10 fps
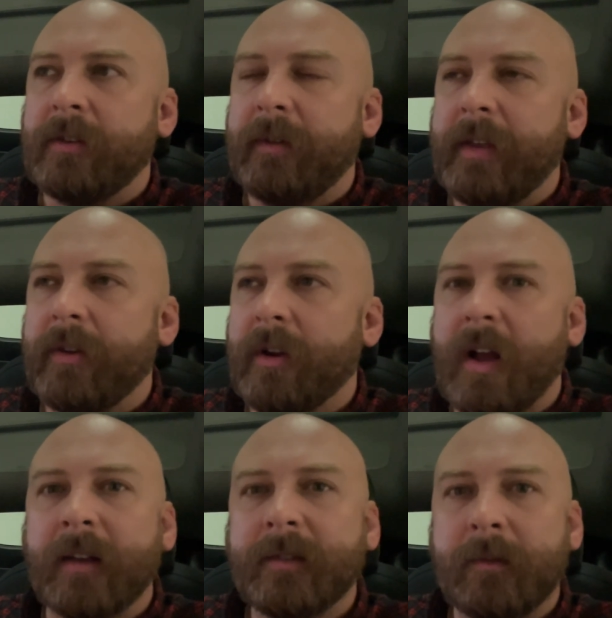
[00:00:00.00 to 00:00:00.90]
to either
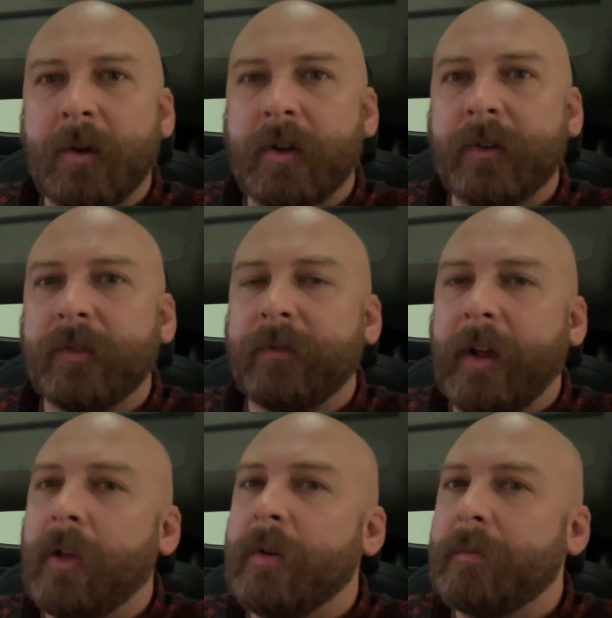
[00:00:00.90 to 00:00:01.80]
customers or
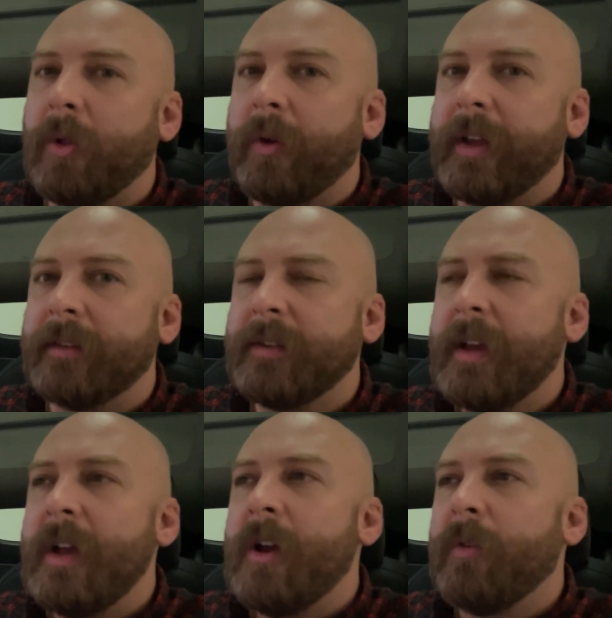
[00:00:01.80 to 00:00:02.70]
fellow employees,
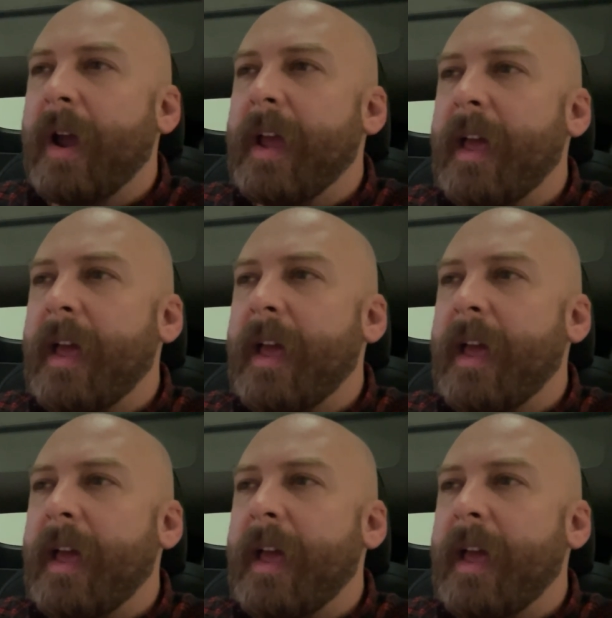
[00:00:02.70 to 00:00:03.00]
right?